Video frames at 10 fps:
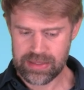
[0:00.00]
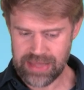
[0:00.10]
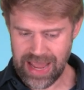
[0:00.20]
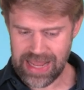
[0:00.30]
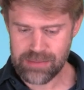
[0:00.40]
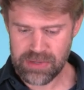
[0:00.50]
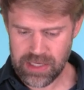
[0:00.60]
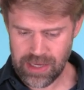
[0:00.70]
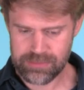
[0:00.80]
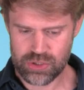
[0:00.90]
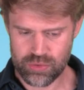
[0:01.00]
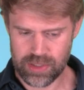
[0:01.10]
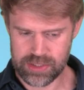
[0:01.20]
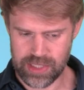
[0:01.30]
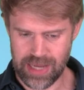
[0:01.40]
the AP
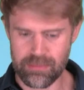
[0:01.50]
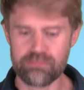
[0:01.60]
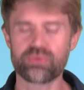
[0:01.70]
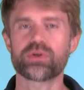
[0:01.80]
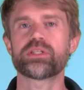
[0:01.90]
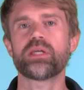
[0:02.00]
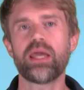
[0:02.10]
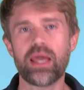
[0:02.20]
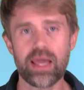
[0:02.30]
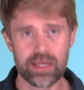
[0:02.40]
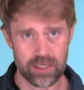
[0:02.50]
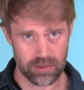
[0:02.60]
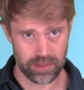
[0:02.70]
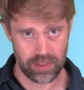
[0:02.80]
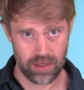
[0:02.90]
chemistry exam,
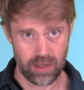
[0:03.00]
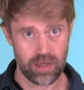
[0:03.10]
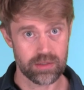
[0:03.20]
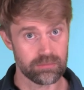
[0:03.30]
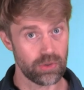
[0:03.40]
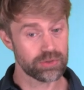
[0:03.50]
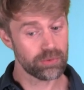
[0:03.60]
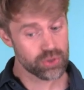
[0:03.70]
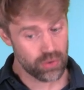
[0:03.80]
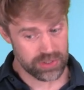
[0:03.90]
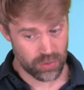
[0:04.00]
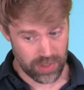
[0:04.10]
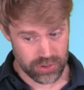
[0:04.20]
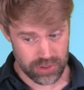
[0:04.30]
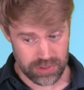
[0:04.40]
particularly the multiple choice
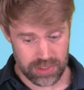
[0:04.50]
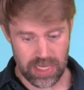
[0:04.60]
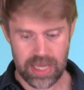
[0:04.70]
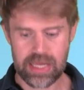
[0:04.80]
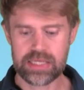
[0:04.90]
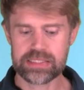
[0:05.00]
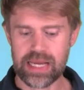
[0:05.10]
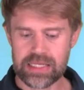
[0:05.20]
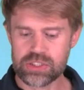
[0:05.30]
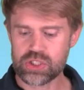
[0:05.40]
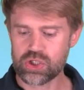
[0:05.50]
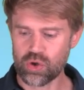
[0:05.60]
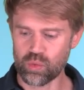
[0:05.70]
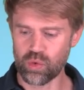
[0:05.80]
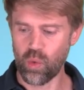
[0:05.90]
questions, tends
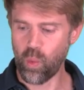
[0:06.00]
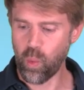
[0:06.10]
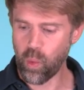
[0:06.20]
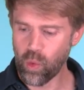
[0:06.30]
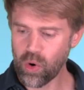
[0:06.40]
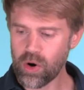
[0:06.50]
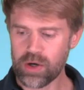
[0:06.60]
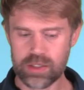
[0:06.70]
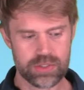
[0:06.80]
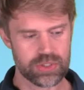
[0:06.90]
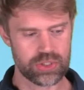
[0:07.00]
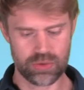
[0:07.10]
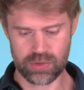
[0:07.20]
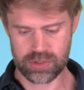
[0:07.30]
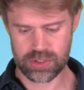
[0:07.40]
to reward
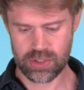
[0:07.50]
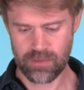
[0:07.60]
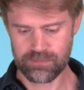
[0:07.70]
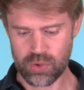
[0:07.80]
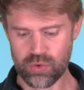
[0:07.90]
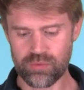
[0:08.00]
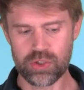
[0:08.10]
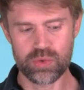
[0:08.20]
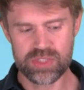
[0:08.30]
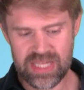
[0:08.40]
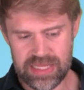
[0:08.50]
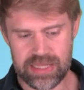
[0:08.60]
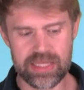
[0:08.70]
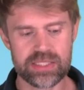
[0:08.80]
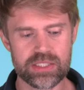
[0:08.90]
students who've used
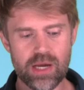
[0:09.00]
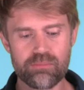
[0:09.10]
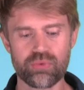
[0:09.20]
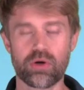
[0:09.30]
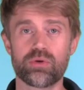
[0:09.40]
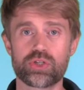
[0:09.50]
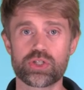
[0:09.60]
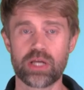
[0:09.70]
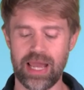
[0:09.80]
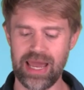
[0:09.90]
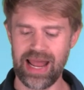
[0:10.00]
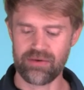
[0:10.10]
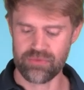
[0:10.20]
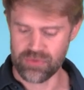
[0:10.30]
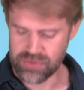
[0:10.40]
this approach and
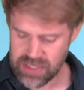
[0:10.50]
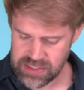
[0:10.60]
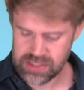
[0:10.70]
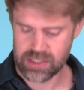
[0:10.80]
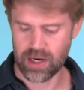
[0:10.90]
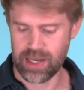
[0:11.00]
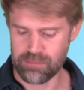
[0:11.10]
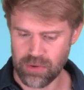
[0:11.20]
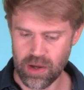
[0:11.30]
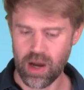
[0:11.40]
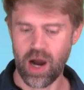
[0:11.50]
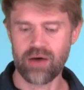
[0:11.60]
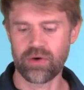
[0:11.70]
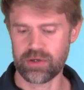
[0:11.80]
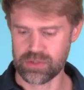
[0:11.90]
have this type
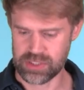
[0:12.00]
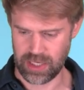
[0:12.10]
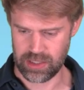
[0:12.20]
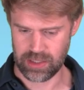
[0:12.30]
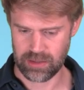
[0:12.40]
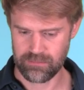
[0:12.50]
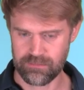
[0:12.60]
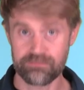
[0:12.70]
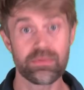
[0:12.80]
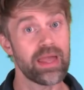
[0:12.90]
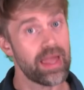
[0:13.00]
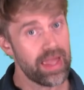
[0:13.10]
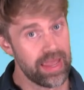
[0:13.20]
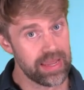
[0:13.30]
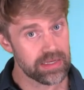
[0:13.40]
of understanding.
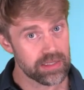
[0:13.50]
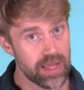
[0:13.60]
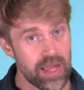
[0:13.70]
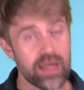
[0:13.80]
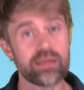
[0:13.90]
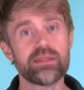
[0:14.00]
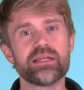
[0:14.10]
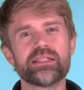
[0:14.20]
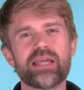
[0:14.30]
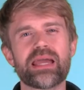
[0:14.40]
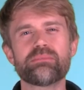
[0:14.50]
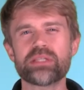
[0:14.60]
And the exam